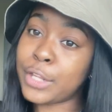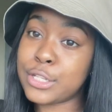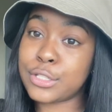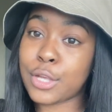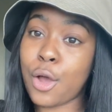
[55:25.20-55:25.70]

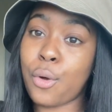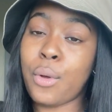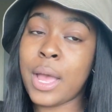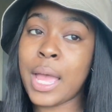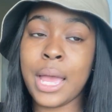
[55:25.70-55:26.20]

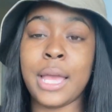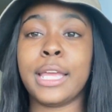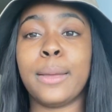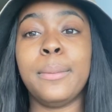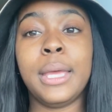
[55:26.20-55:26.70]
So
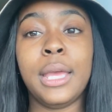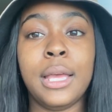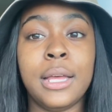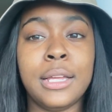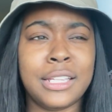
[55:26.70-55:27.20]
give
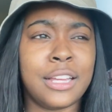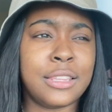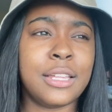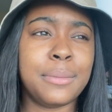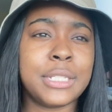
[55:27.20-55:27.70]
me a
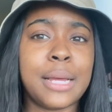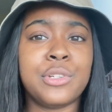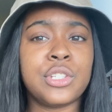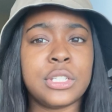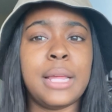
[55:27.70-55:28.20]
thumbs up
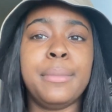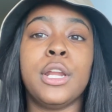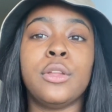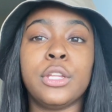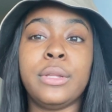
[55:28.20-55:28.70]
just to let me
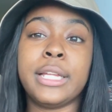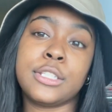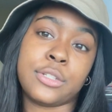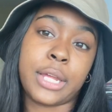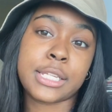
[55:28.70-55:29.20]
know that you like
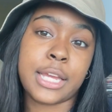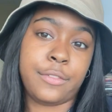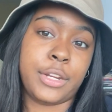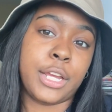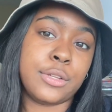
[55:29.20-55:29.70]
the zodiac sign
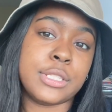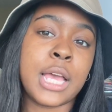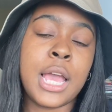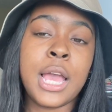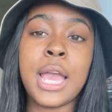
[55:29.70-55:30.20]
videos,
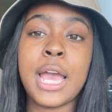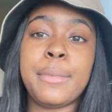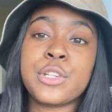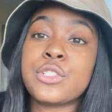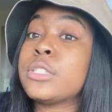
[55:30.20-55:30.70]
and
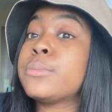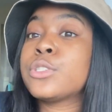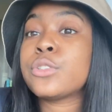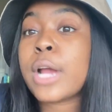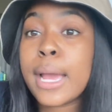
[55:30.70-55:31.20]
make sure to
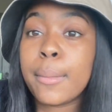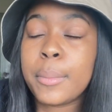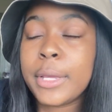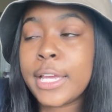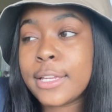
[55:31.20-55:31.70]

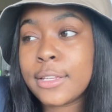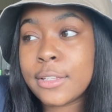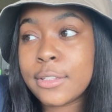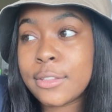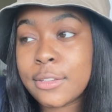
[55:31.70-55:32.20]
subscribe
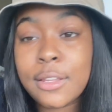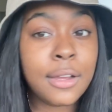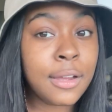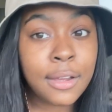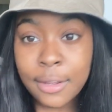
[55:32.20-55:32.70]
because
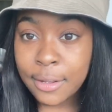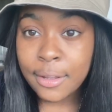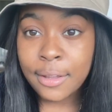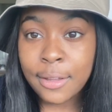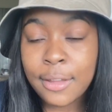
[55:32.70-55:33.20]

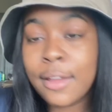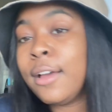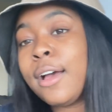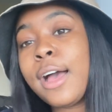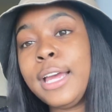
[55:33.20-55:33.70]

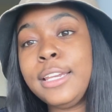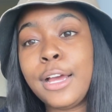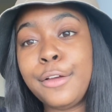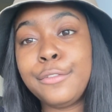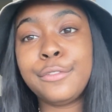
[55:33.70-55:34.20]
I
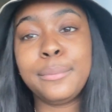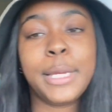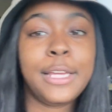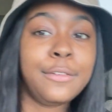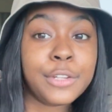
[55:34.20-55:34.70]
love
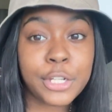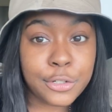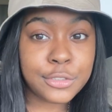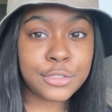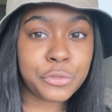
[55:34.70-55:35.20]
making
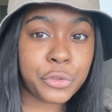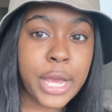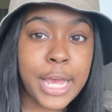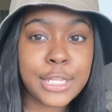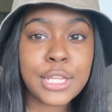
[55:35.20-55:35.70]
videos for you
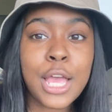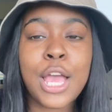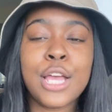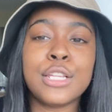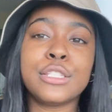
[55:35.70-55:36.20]
guys.
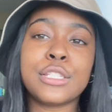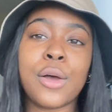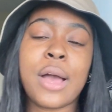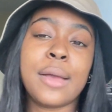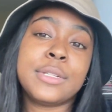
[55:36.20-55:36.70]

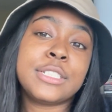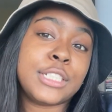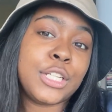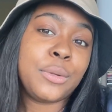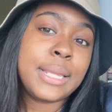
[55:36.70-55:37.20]
So I will
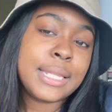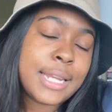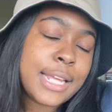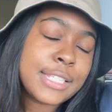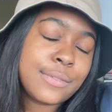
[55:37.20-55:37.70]
see you in the
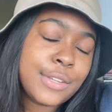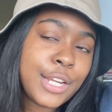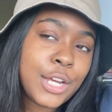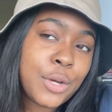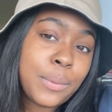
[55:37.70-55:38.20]
next
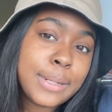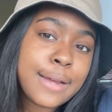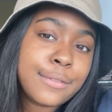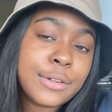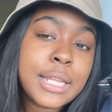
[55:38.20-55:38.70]
video,
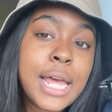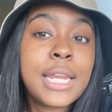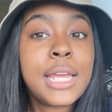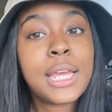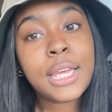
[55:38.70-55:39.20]
whenever
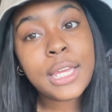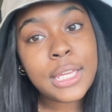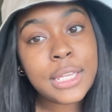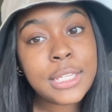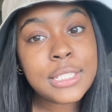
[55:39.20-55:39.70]
that
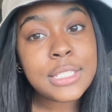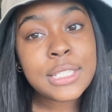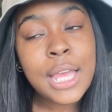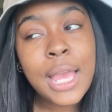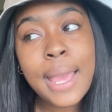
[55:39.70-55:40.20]

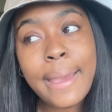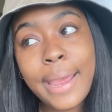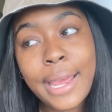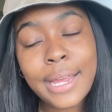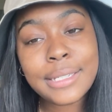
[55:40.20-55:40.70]
is,
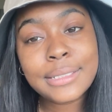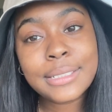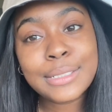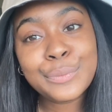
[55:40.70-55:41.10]
and